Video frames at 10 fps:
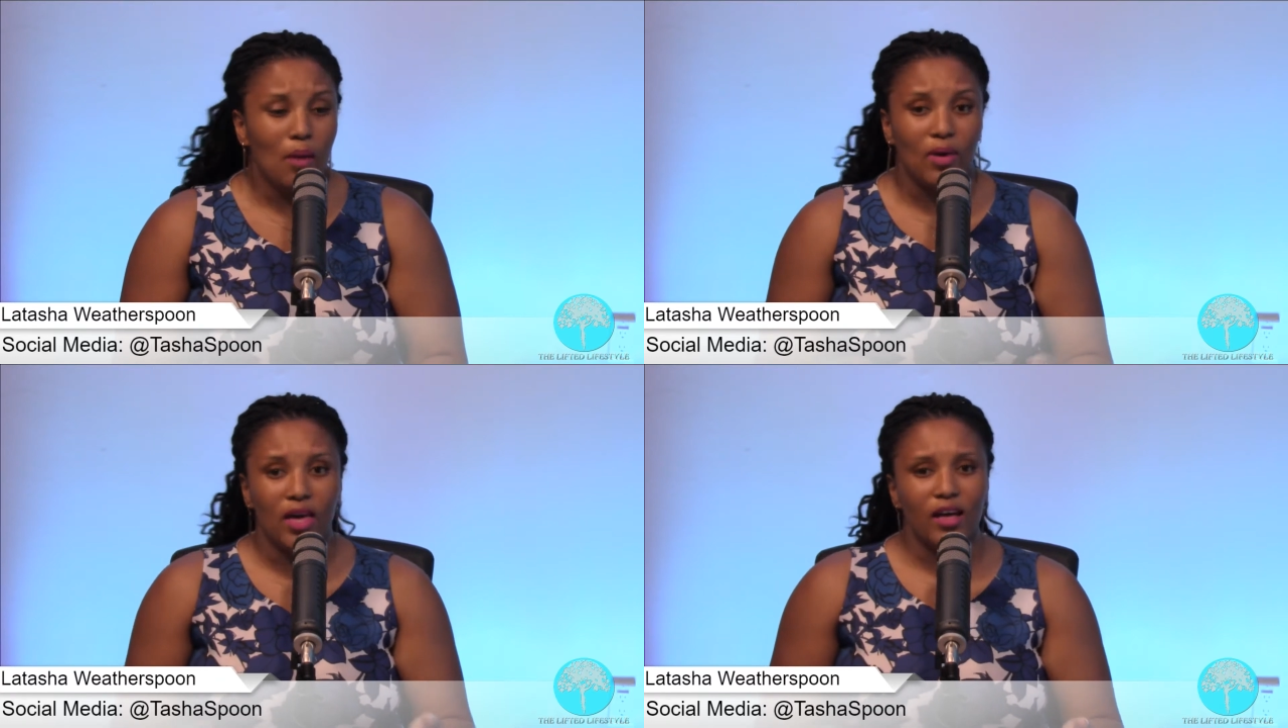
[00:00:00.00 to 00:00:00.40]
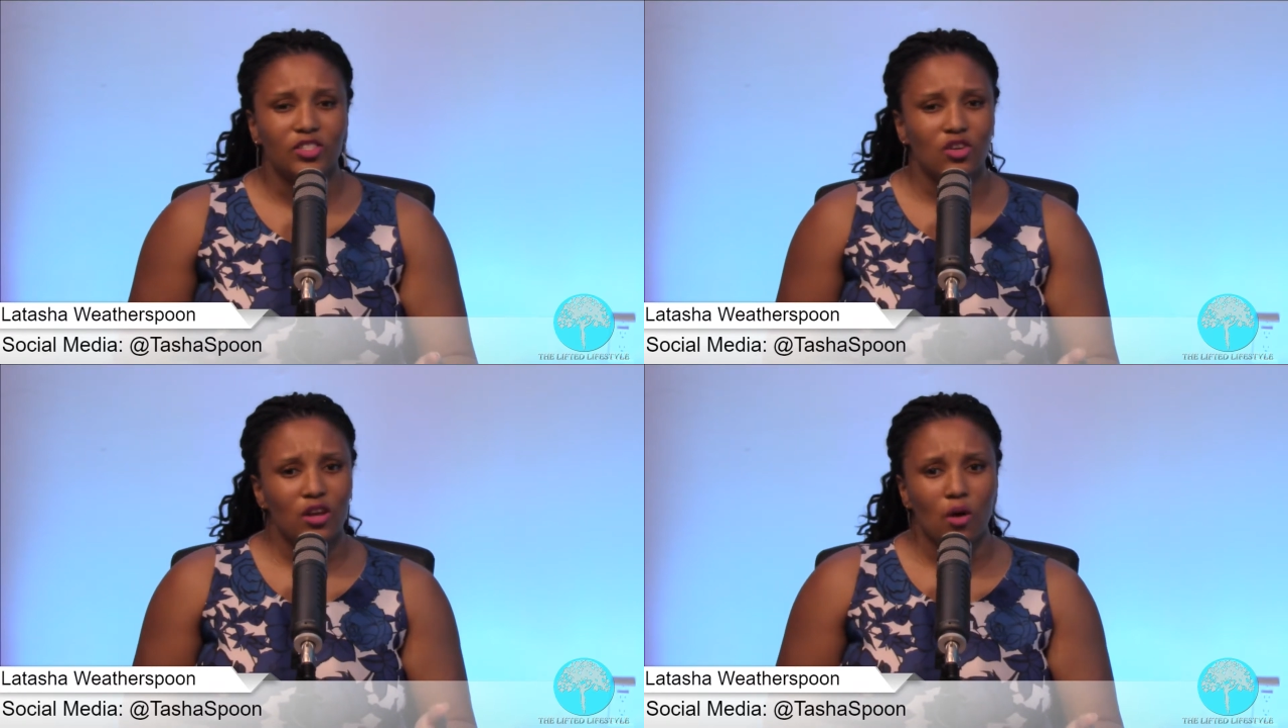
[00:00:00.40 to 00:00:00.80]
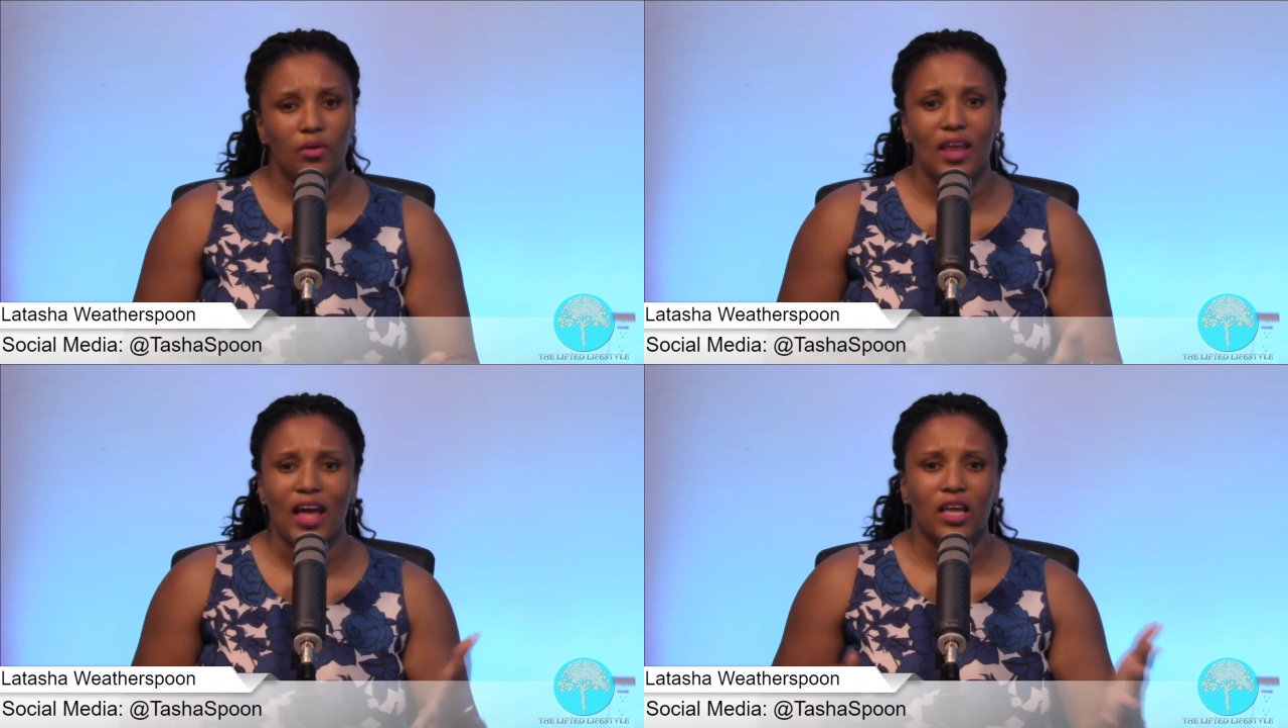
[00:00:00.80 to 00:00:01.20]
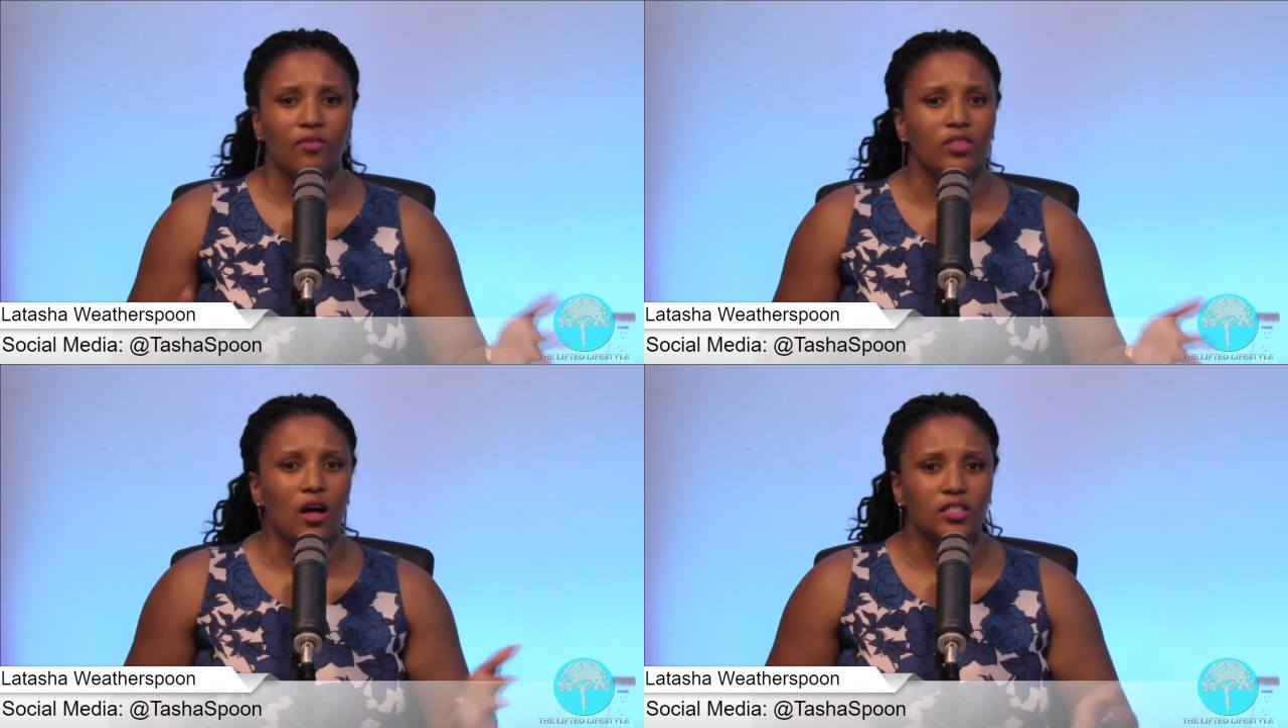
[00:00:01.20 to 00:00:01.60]
Because, you know,
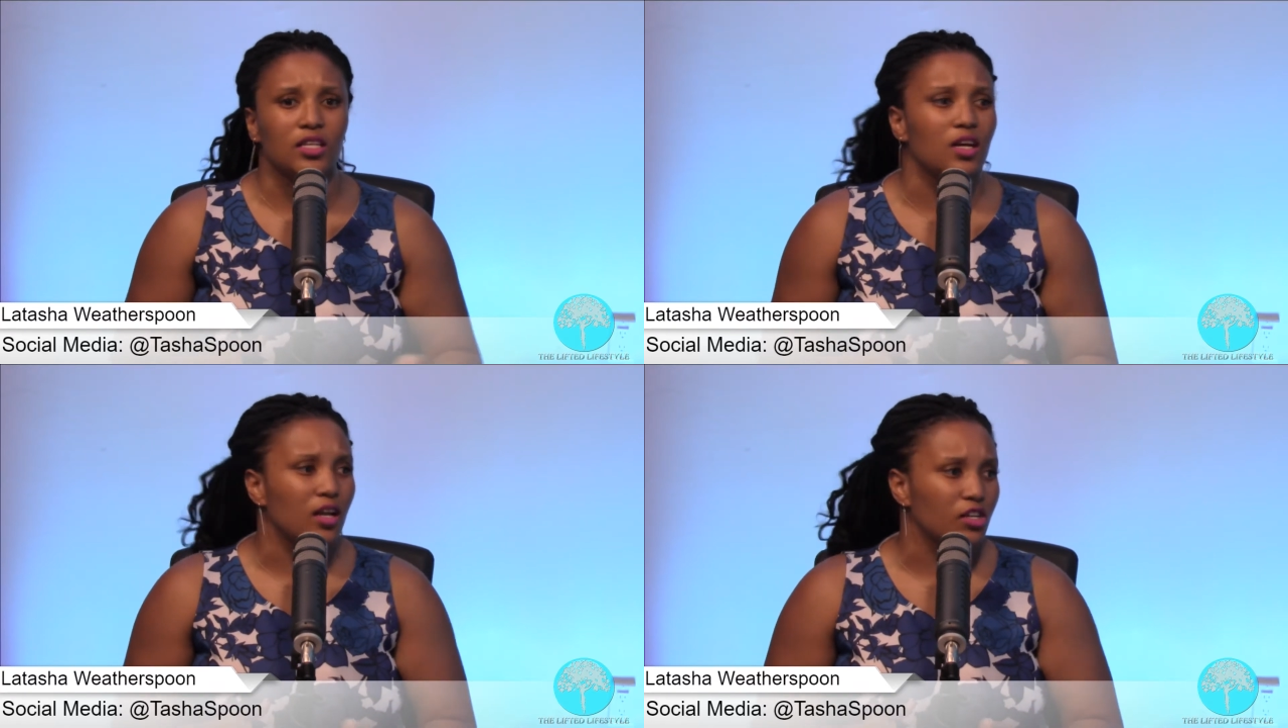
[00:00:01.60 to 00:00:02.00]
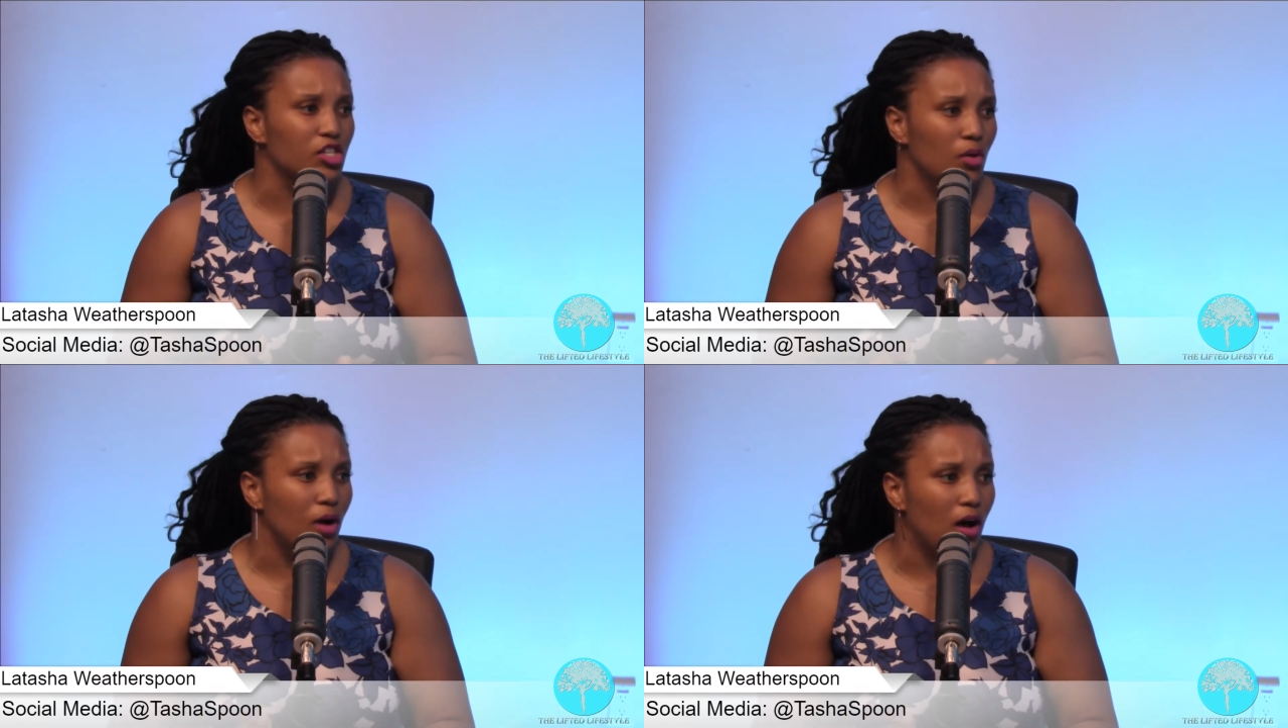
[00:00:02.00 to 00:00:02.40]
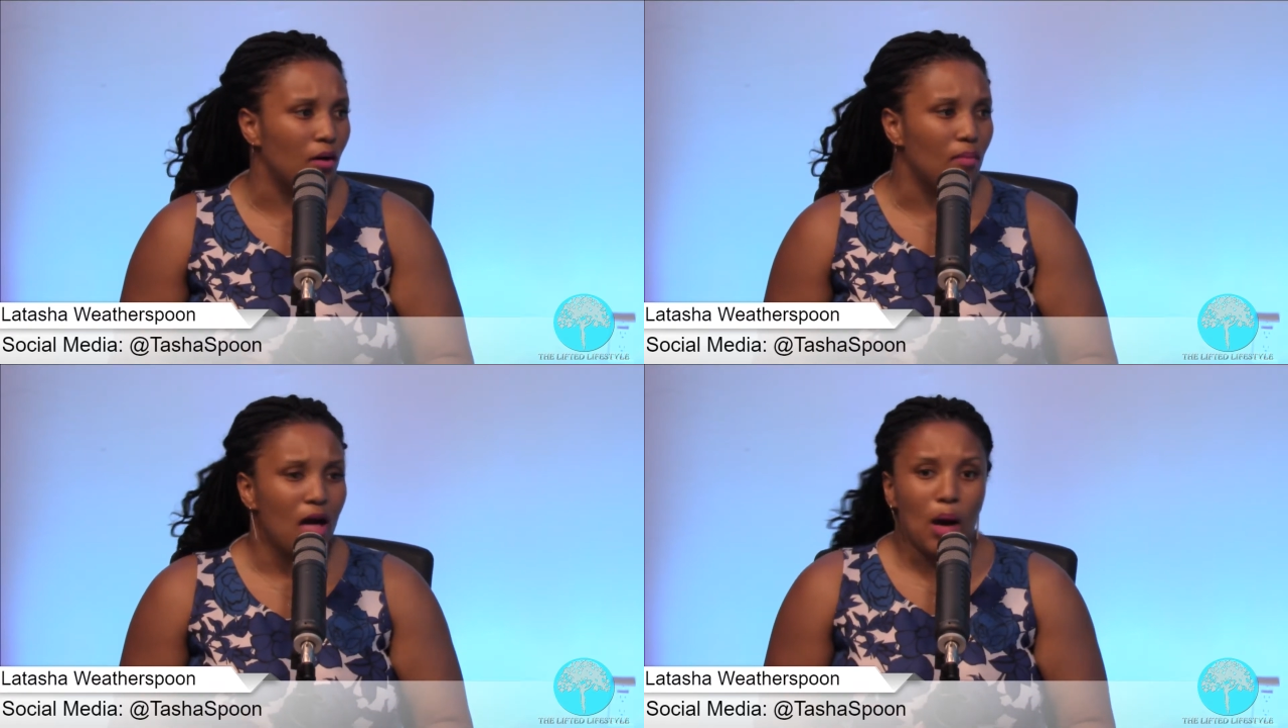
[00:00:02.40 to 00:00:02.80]
negative thoughts are going to show up.